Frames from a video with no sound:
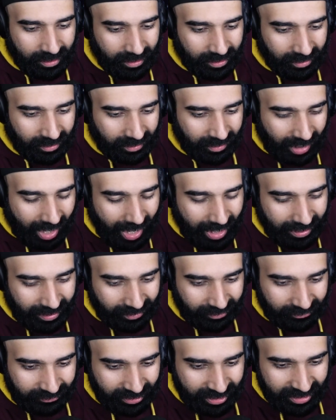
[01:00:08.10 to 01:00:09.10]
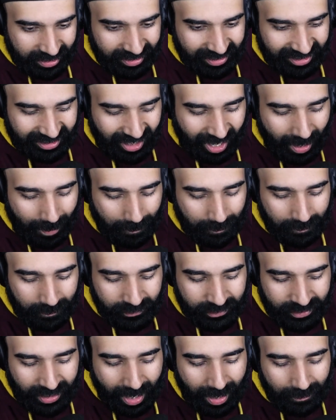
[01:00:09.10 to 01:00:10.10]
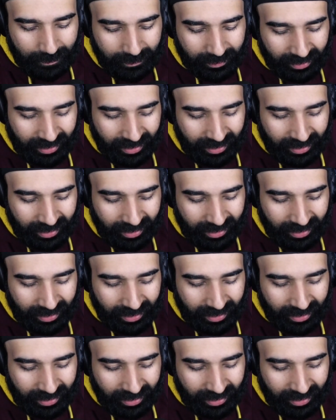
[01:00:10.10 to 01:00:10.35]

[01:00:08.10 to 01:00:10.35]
lying, Russ. Stop